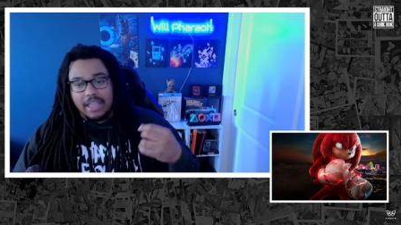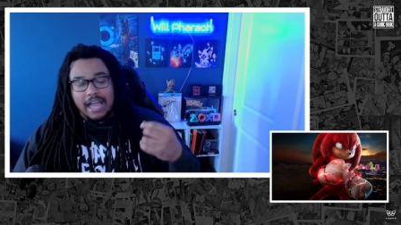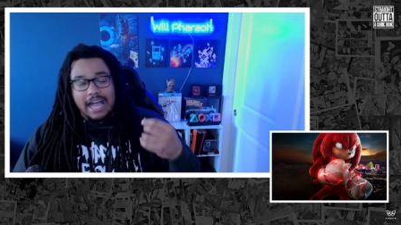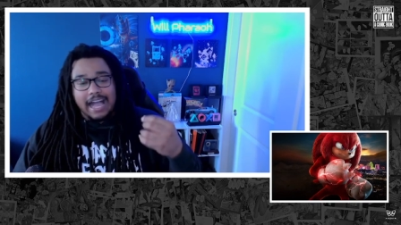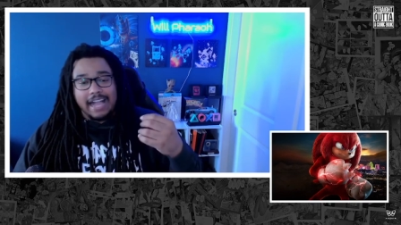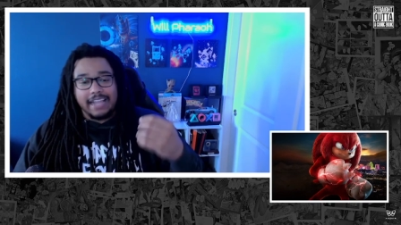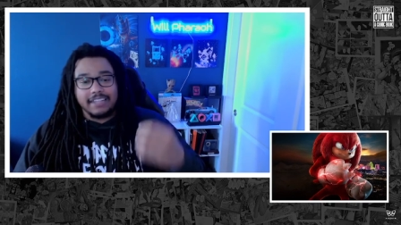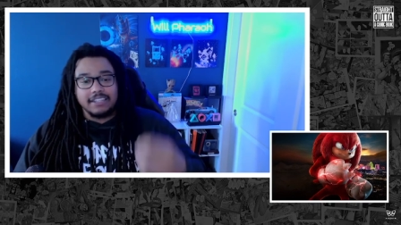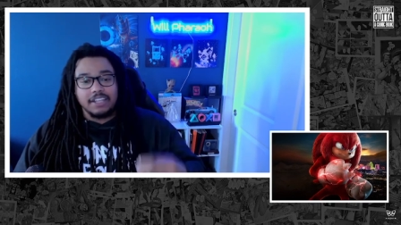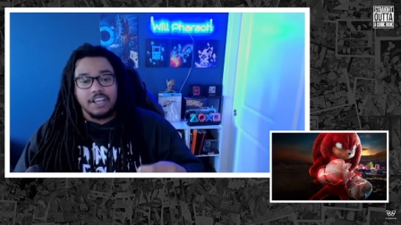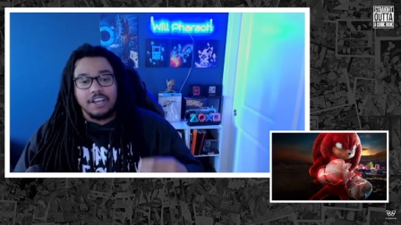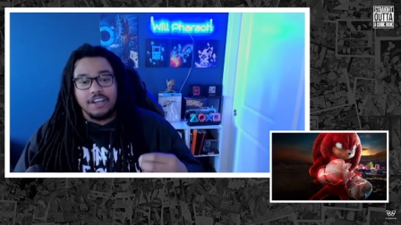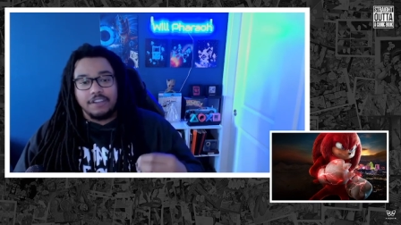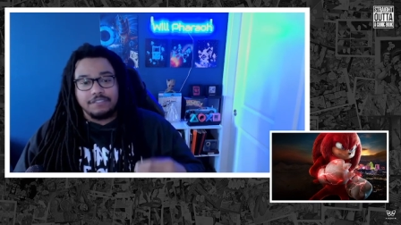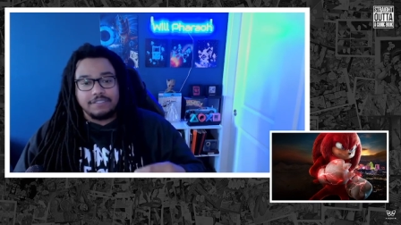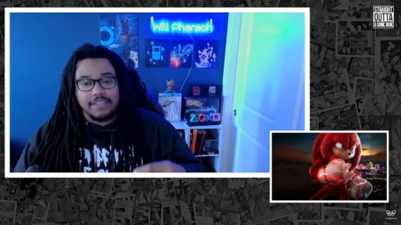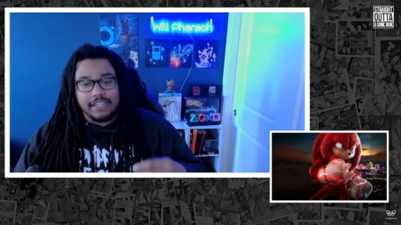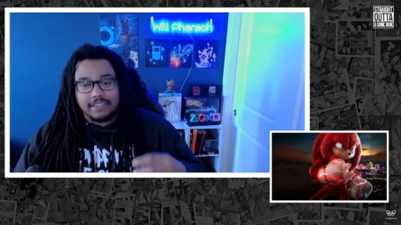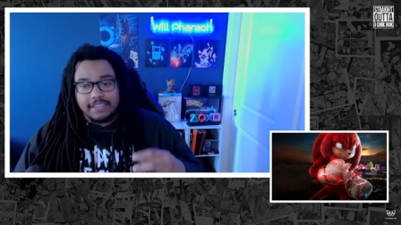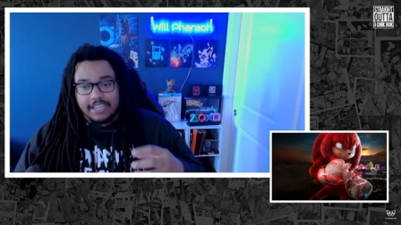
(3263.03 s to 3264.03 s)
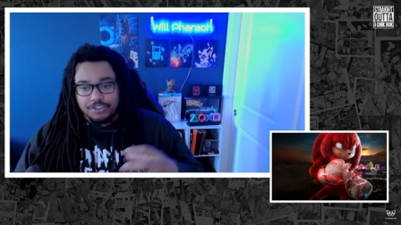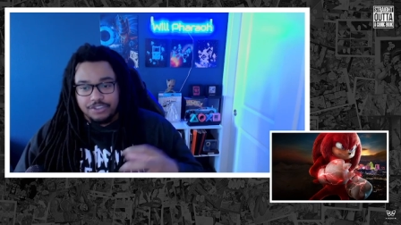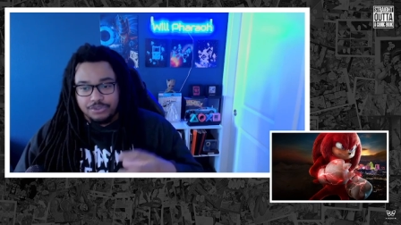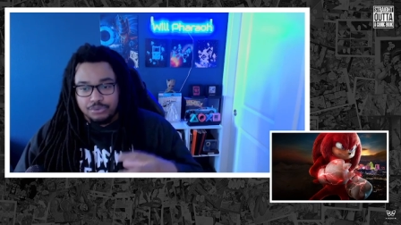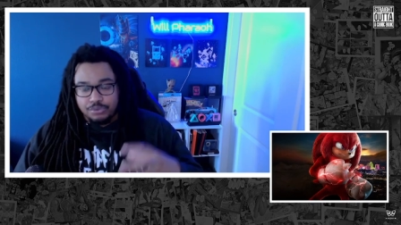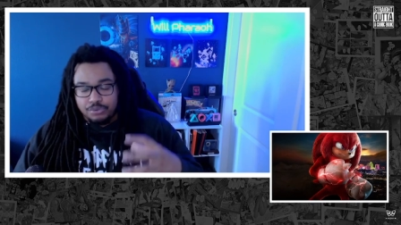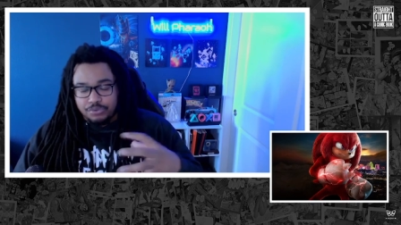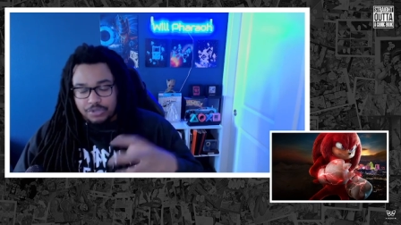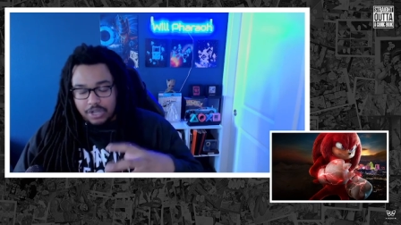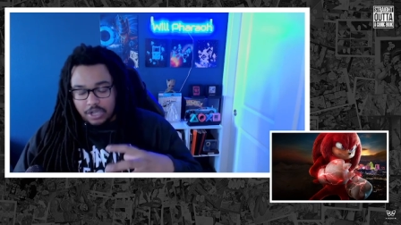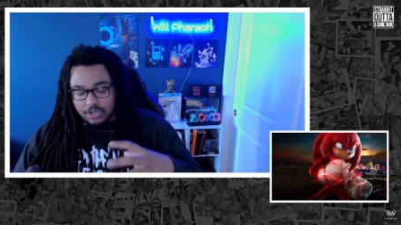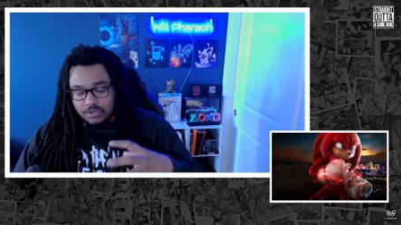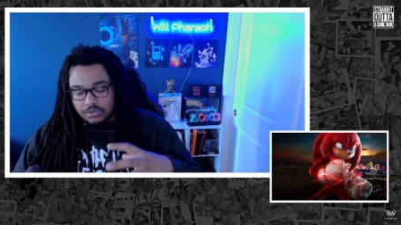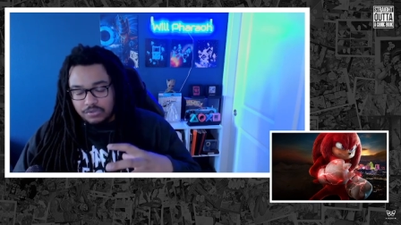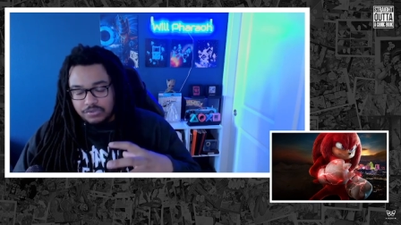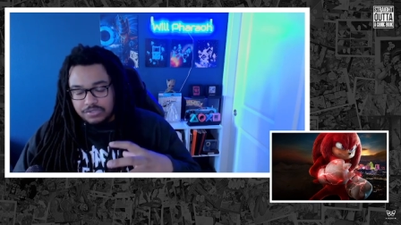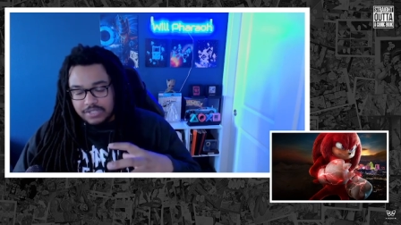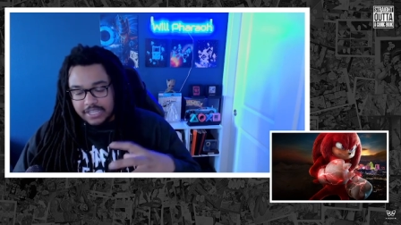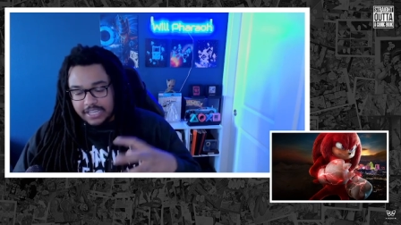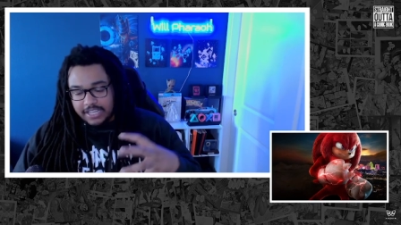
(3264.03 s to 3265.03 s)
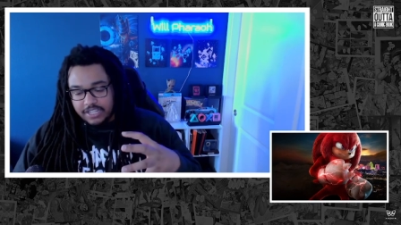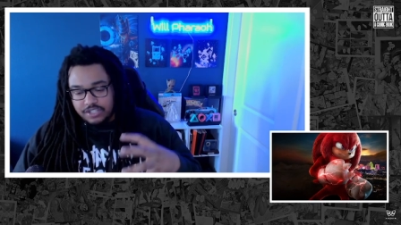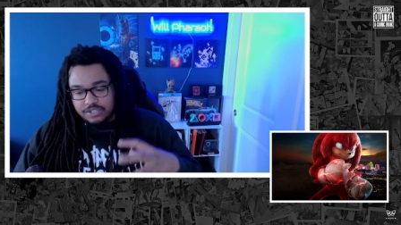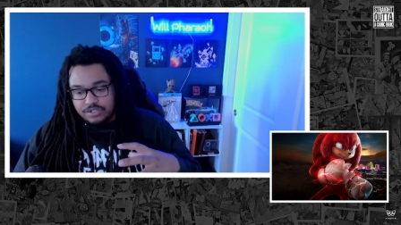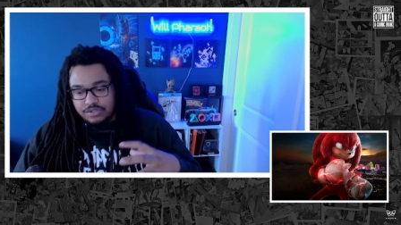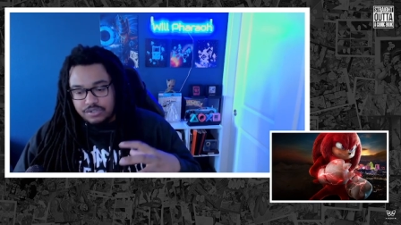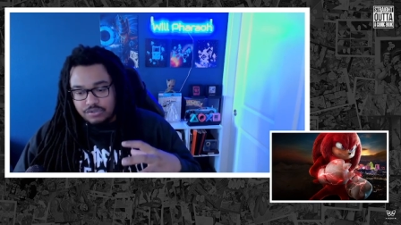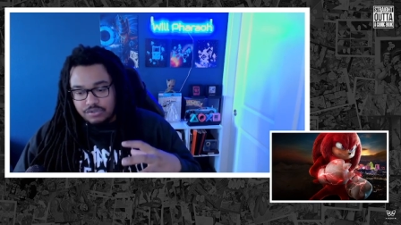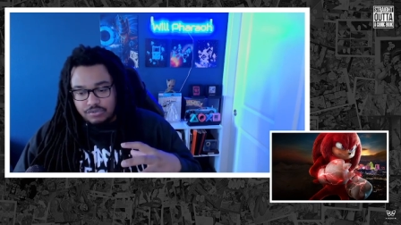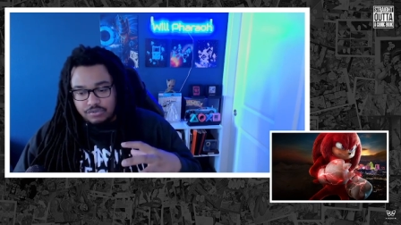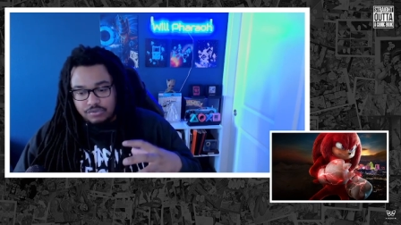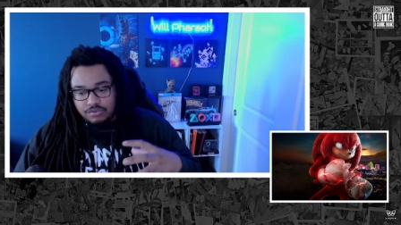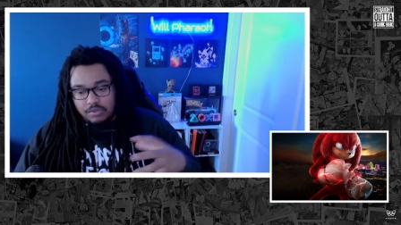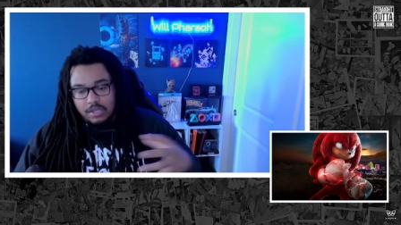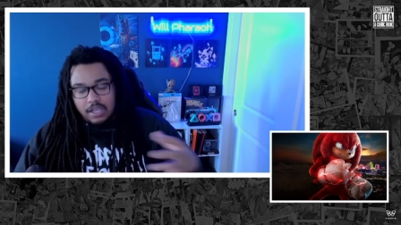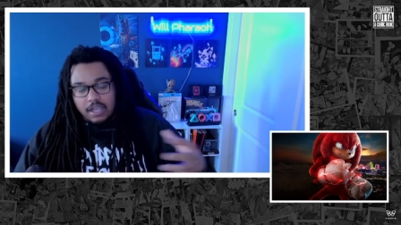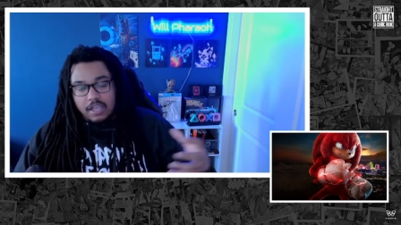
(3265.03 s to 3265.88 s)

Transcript: I love that they threw Knuckles into